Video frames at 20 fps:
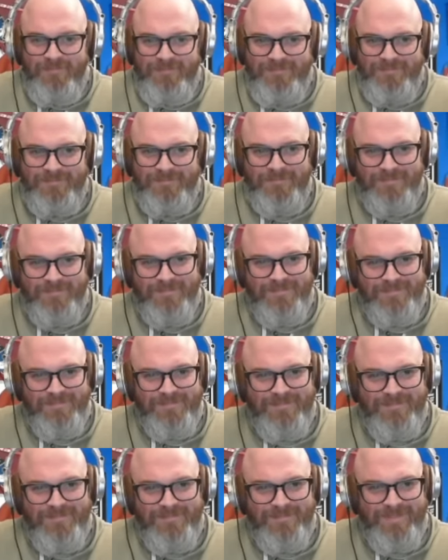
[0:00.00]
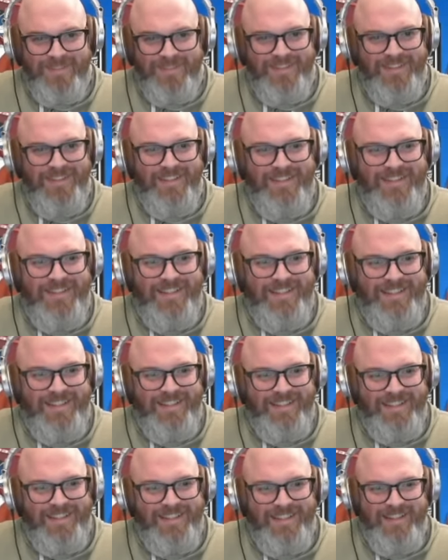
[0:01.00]

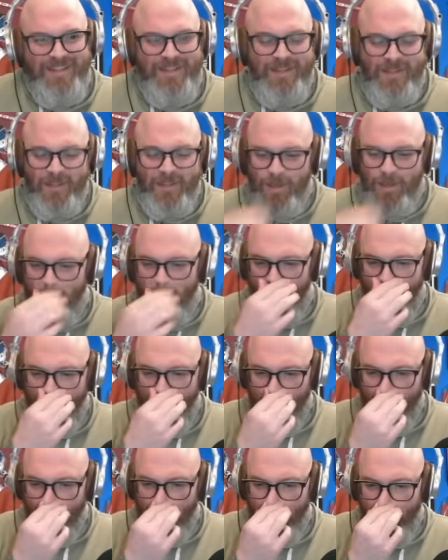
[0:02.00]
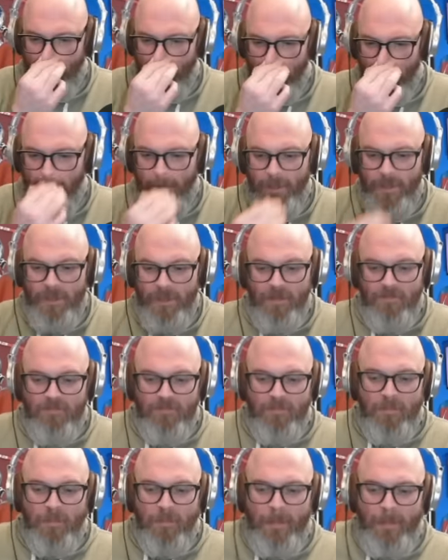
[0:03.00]

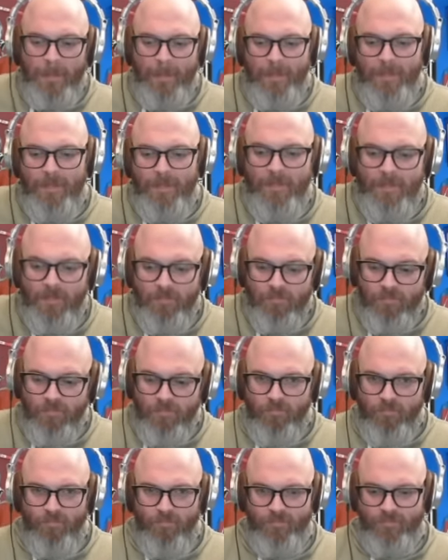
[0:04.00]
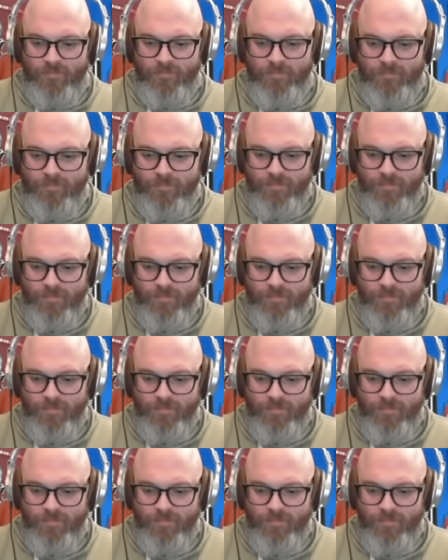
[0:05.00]
(not speaking)